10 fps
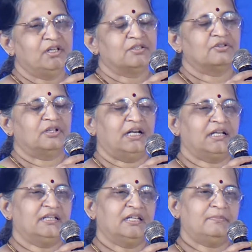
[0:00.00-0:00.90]
So
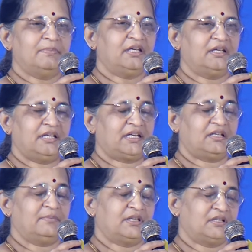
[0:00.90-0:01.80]
until then, being an
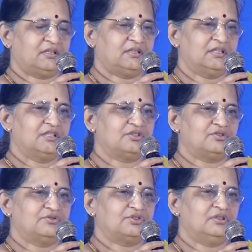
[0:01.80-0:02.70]
academic
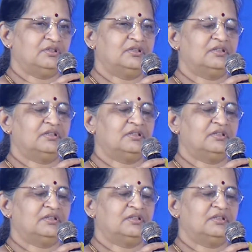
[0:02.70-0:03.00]
institution,